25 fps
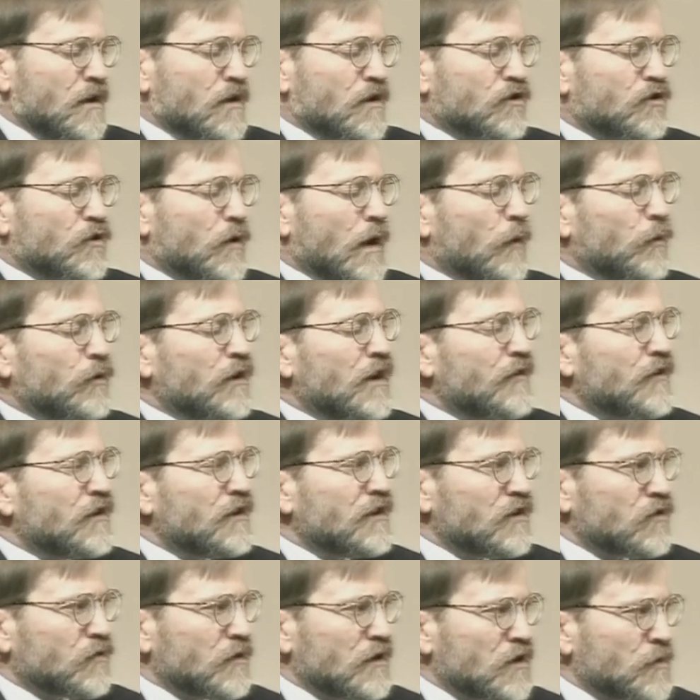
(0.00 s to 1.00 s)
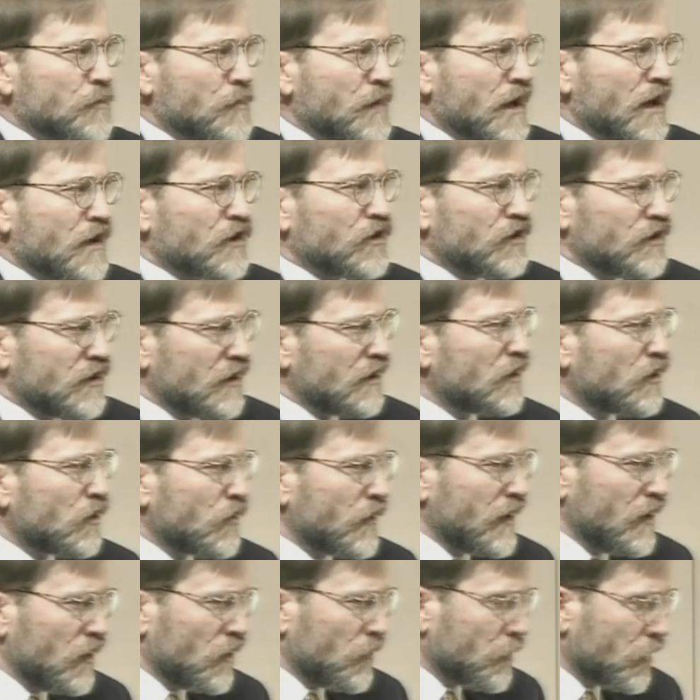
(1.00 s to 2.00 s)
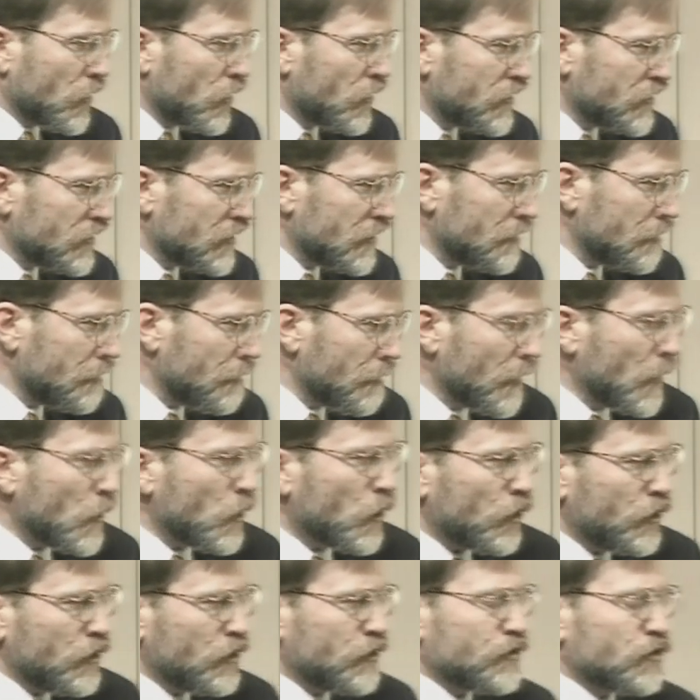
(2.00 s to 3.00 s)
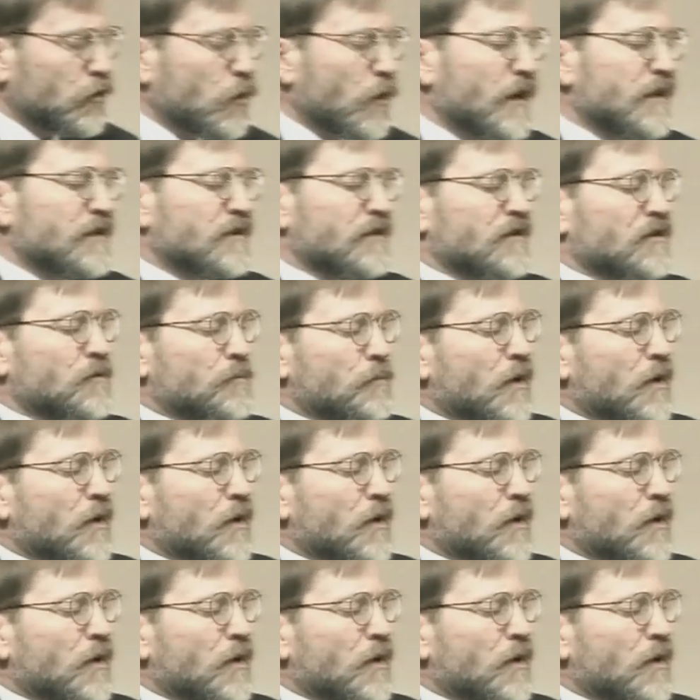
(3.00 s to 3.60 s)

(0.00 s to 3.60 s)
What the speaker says: So I will never disrespect or denigrate your person or your choices.